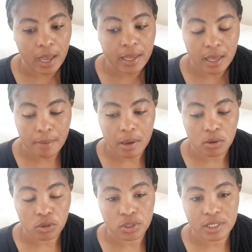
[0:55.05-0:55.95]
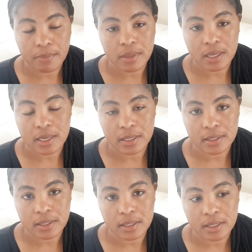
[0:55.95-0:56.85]
I came across something
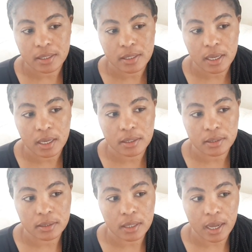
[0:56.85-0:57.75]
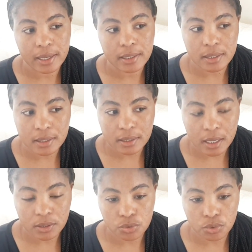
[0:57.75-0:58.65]
yesterday and I need
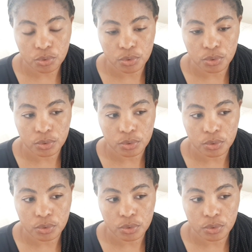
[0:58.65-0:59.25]
us to